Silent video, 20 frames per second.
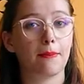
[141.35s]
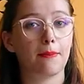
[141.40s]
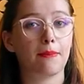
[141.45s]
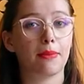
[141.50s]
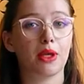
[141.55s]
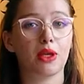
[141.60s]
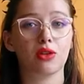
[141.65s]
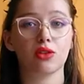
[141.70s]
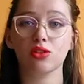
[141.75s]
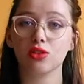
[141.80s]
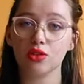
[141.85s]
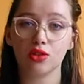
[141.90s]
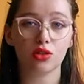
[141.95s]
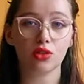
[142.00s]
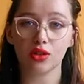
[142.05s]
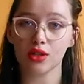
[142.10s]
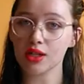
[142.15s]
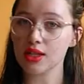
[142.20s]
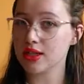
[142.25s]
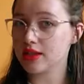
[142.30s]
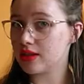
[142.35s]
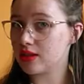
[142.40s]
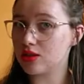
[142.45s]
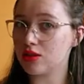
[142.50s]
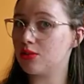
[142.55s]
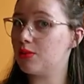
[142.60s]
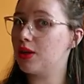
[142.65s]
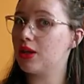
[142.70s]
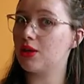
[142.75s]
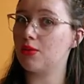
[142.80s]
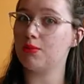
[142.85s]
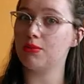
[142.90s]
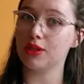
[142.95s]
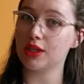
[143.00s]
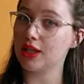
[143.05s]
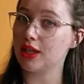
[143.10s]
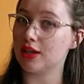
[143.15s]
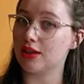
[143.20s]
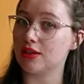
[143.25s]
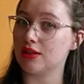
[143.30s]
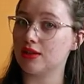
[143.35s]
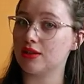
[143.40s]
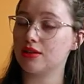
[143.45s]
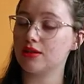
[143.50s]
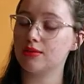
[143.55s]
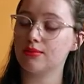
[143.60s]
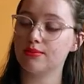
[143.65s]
because you don't need it to be complicated.